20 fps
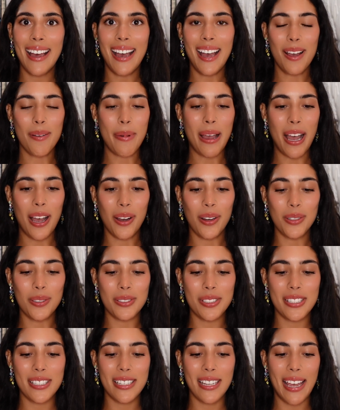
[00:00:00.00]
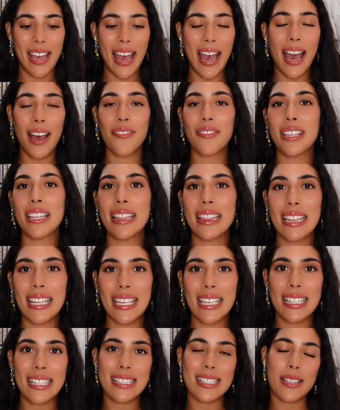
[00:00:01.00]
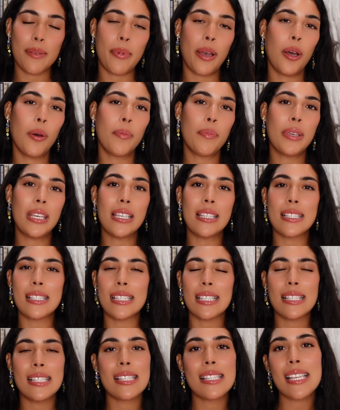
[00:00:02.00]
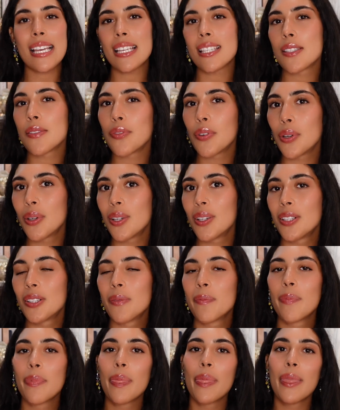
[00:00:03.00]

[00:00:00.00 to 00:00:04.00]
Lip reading: about having things, about being successful,